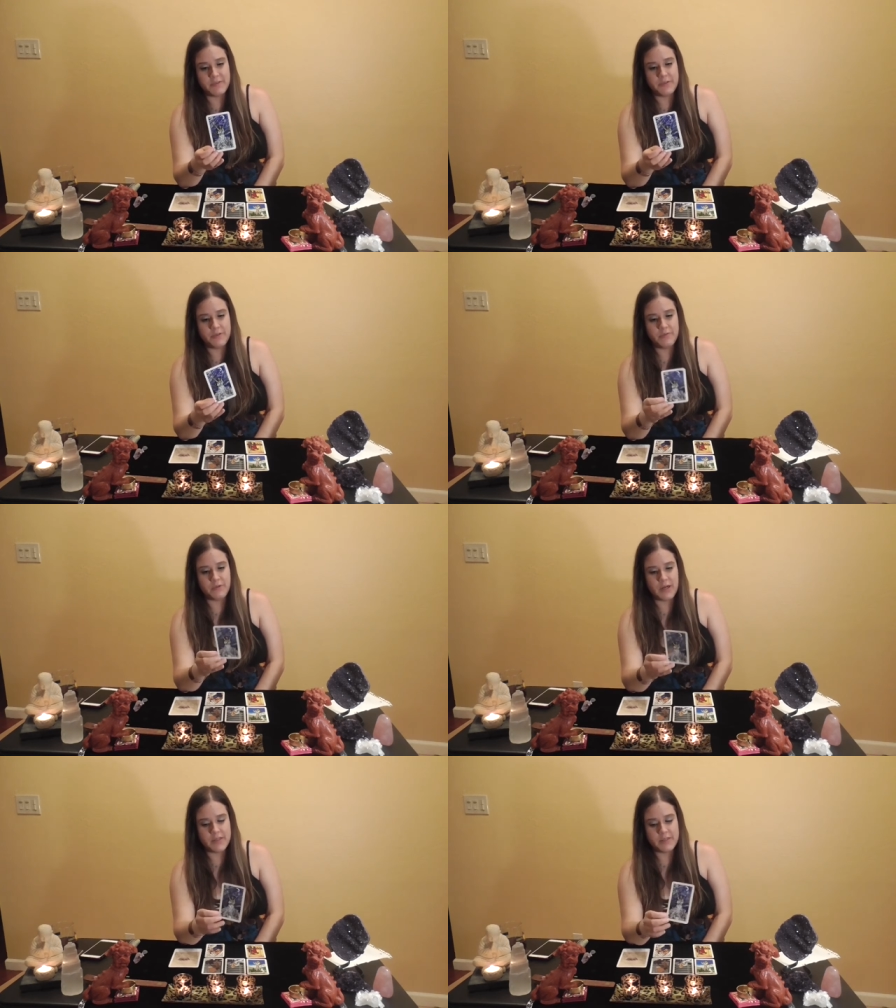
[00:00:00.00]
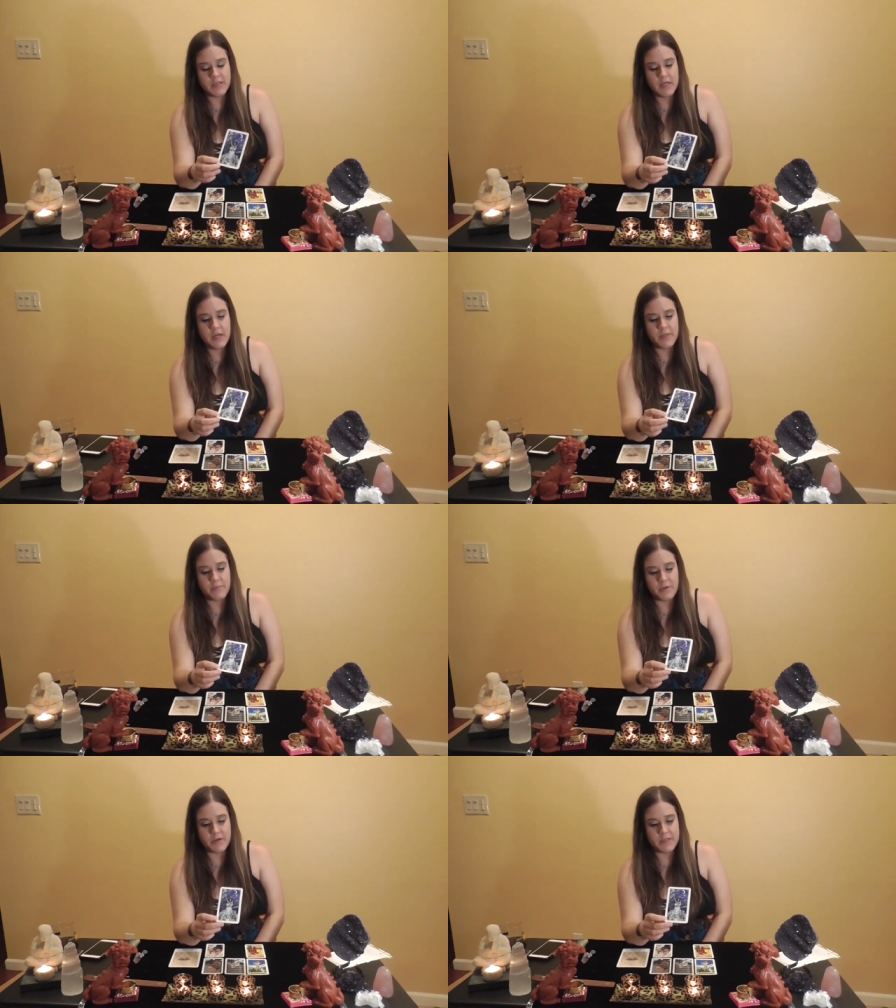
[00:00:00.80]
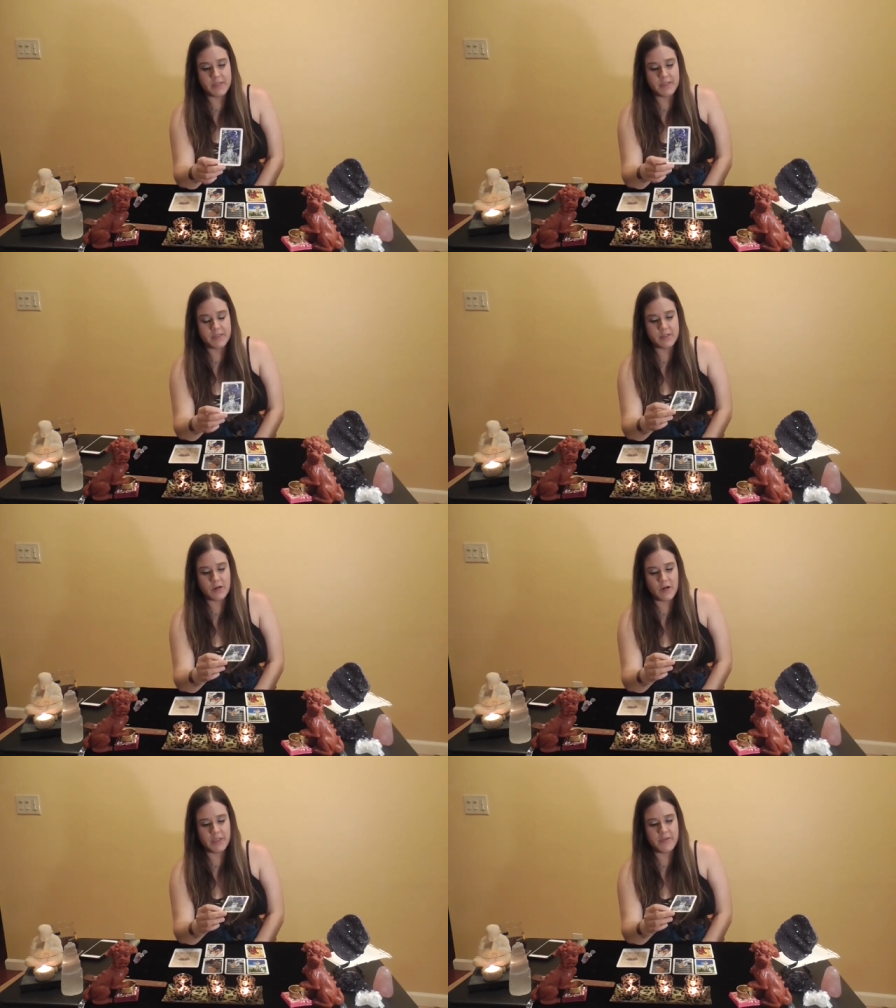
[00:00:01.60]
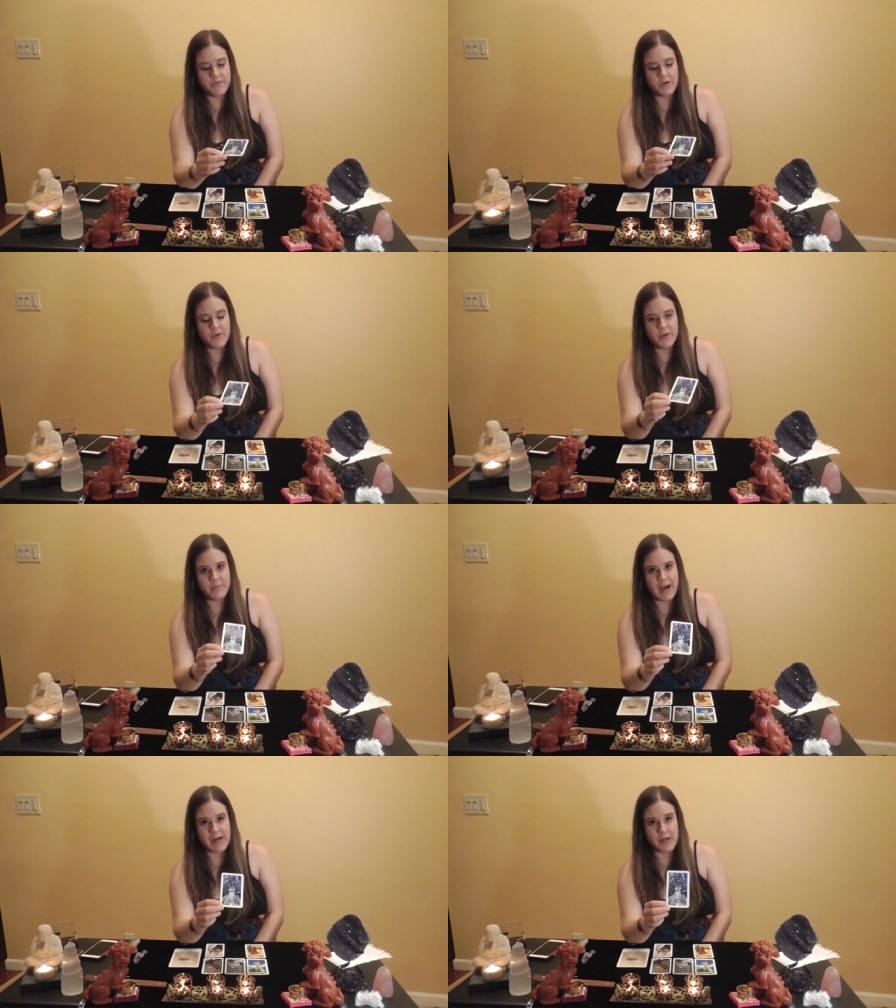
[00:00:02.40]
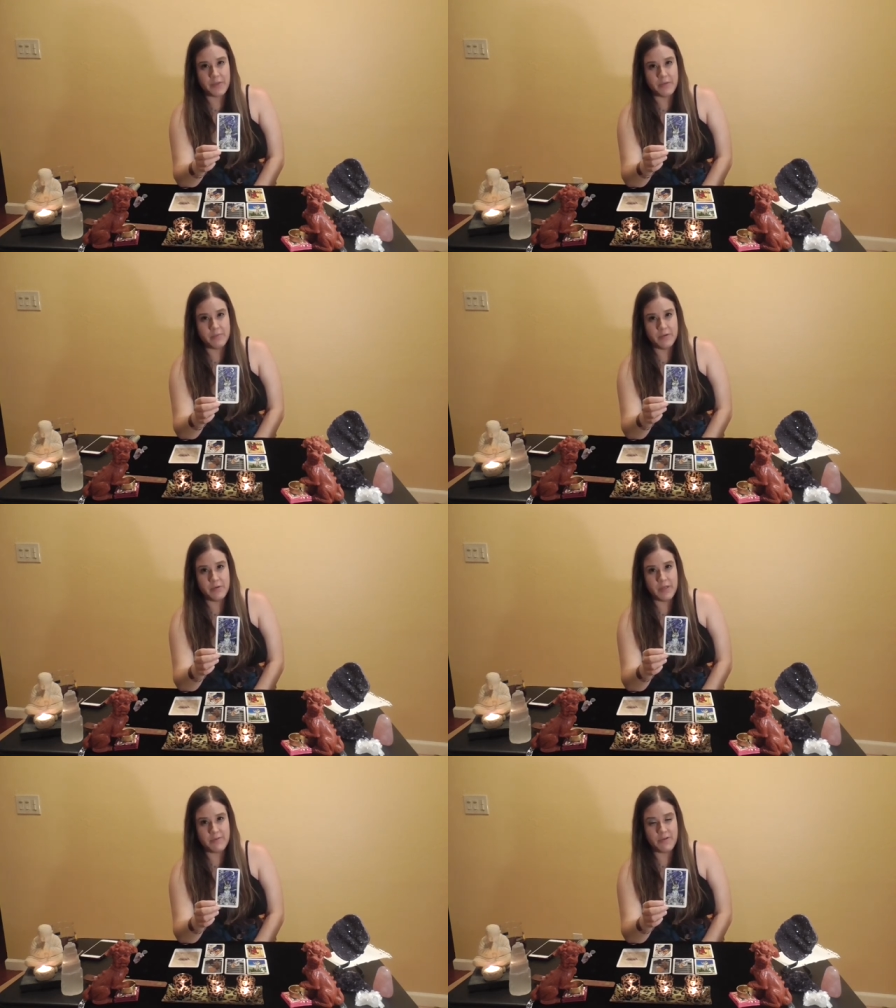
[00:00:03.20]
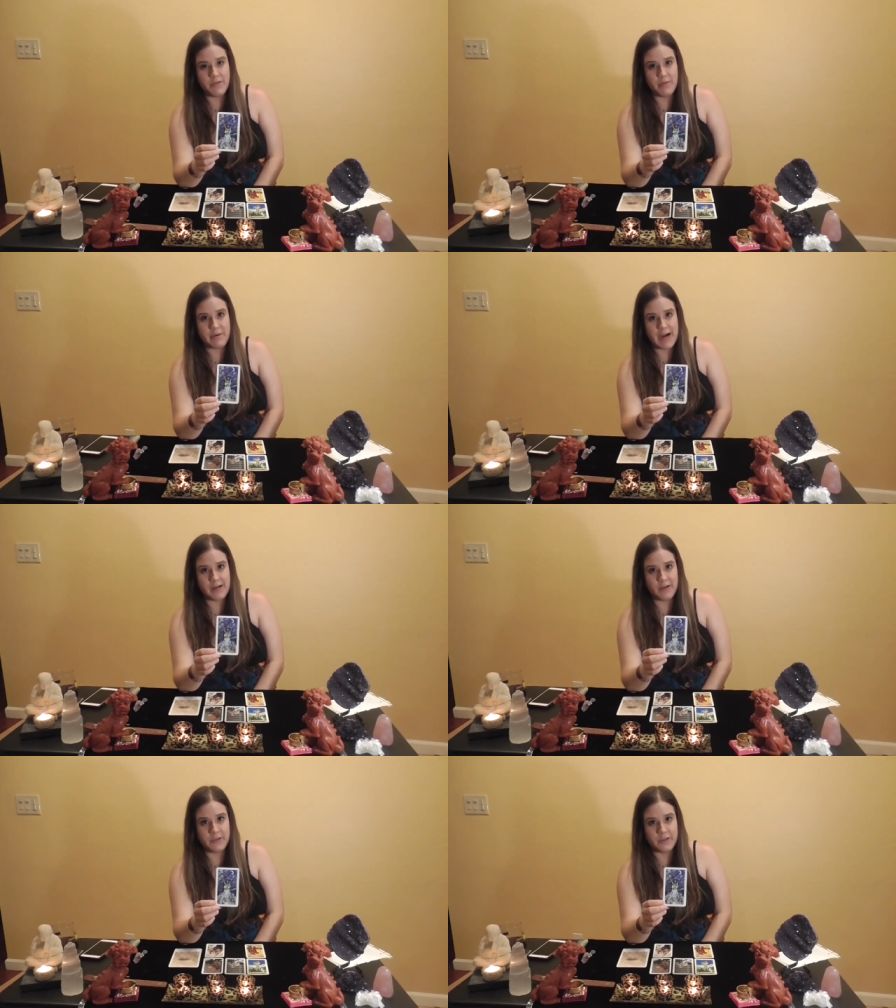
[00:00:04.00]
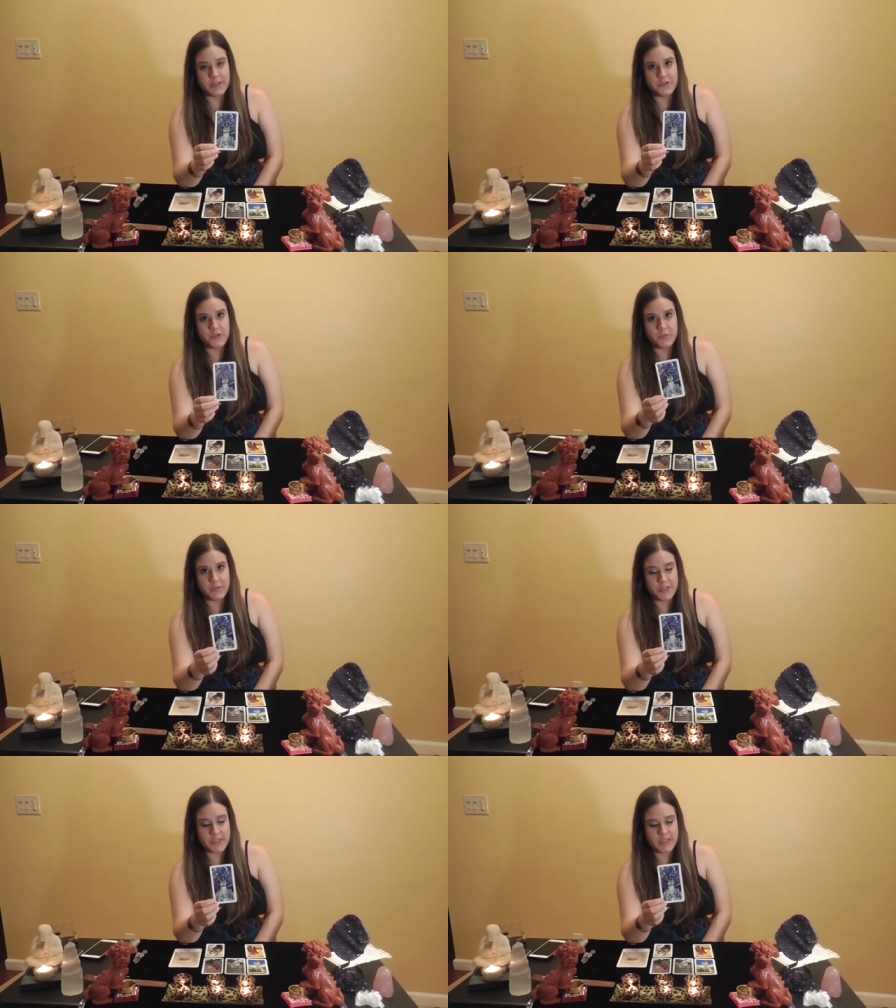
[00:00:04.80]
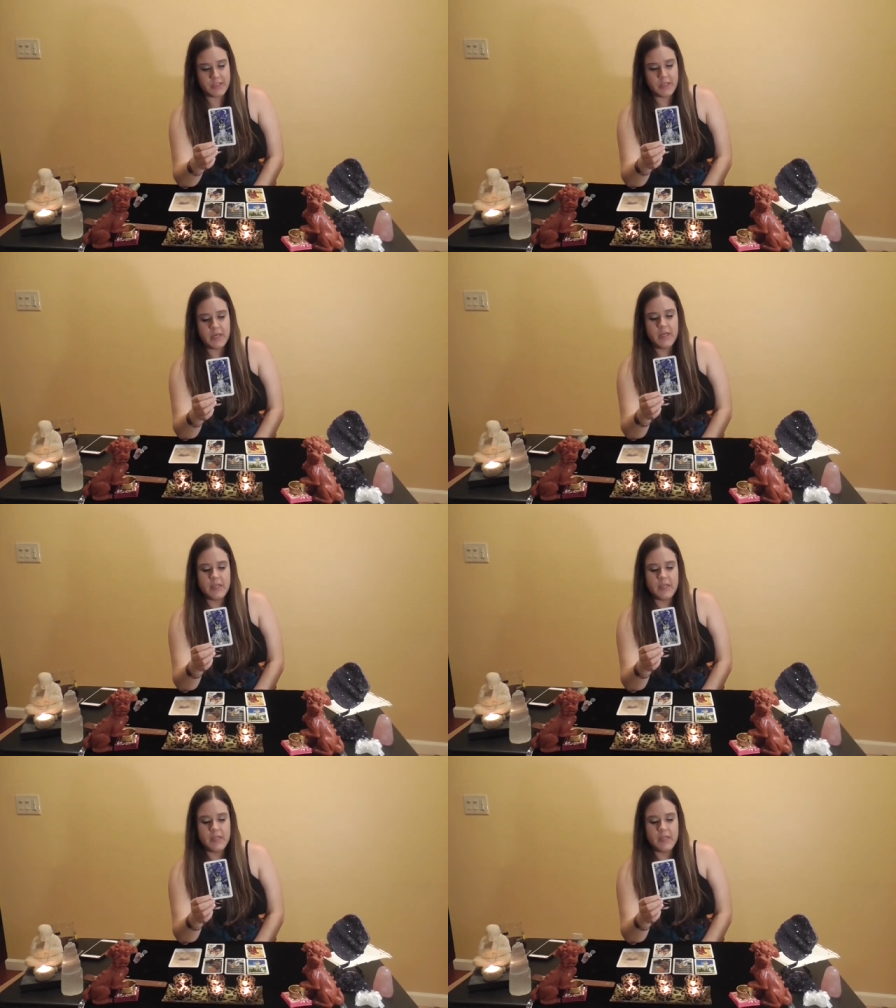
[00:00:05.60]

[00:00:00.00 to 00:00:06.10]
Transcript: The 2 of Wands, the person in this card, they've turned their back on the moon. They've turned their back on their intuition.